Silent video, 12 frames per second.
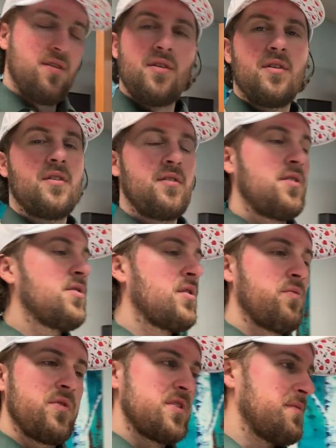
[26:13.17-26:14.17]
The
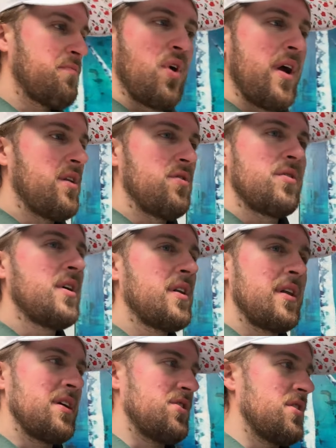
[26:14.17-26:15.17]
unit was in brand new
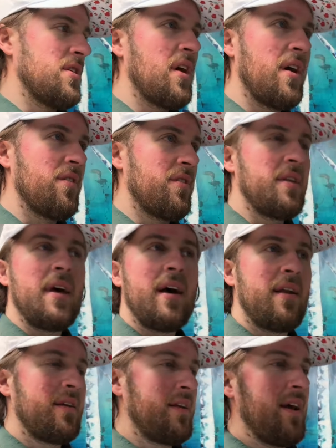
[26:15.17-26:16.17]
condition. Other than
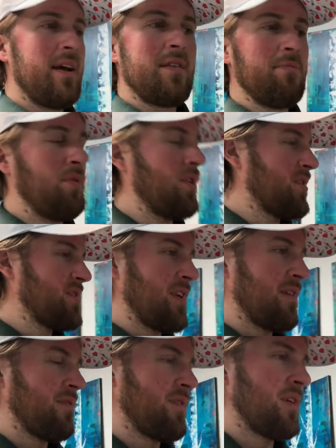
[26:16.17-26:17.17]
that, it had the books
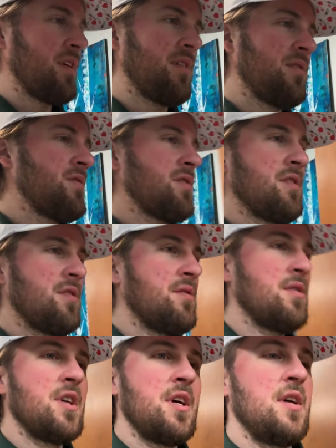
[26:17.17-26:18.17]
and everything, so
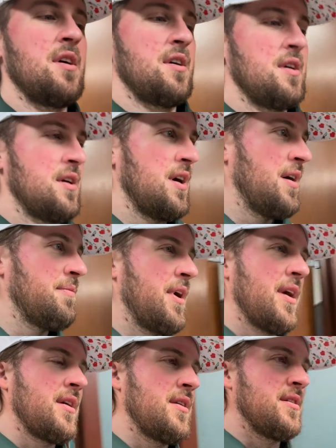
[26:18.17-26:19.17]
I'm
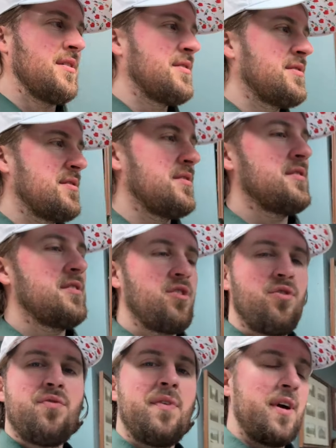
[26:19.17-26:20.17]
not gonna
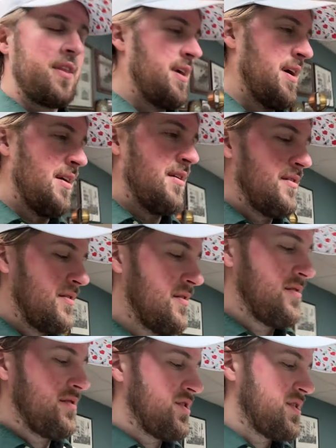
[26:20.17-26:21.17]
fight that.
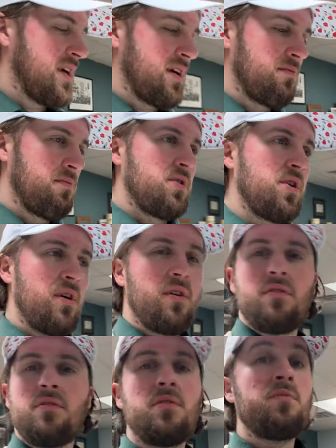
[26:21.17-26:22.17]
Just take the
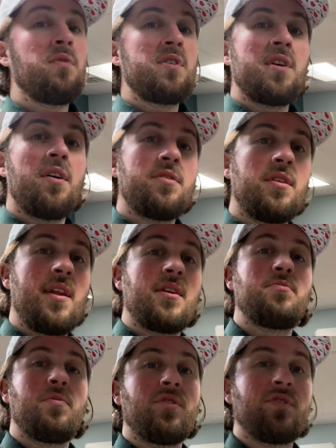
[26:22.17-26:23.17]
return, resell it to the
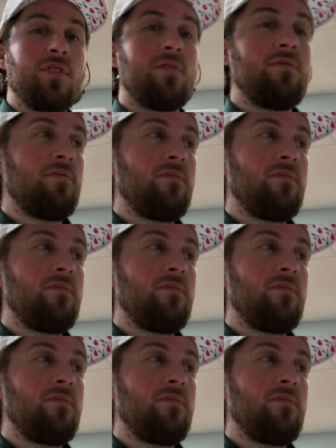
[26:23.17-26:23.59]
next person.